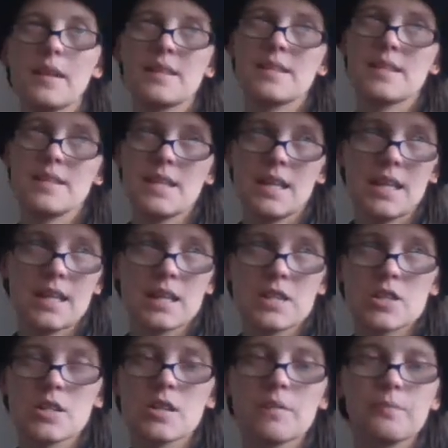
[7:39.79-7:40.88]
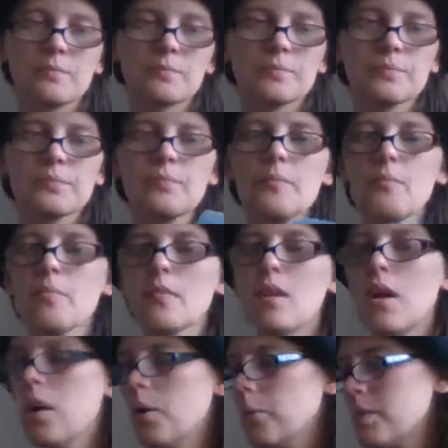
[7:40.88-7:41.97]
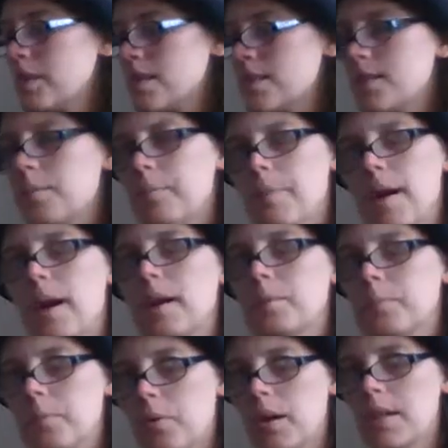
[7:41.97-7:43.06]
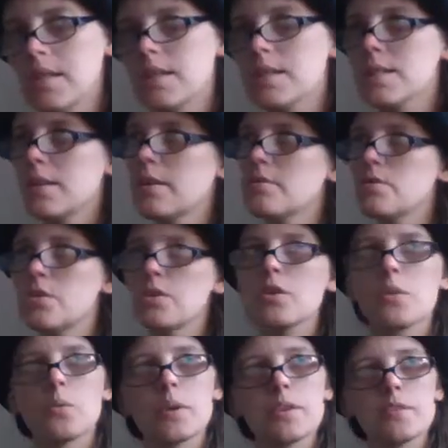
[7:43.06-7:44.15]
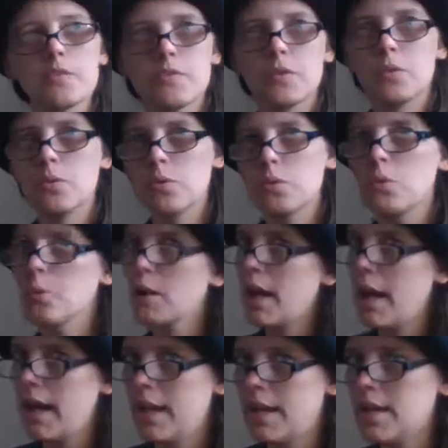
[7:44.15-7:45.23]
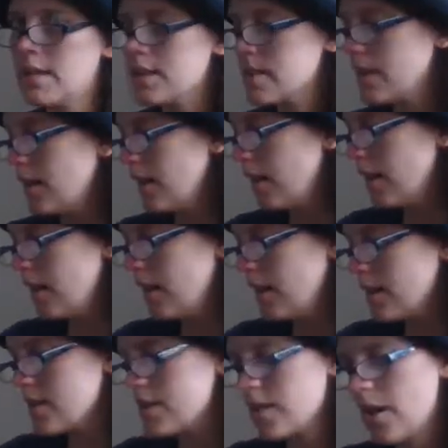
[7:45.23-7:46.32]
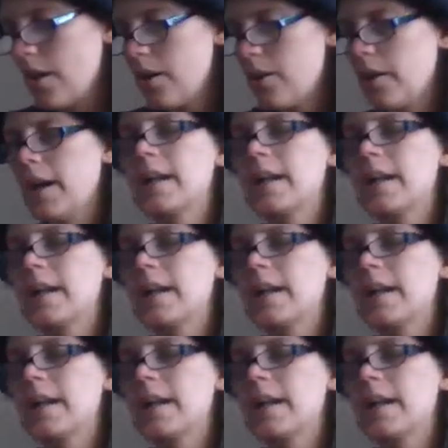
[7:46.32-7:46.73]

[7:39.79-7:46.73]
pence each, which isn't a bad price. So 2 quid for all 8. So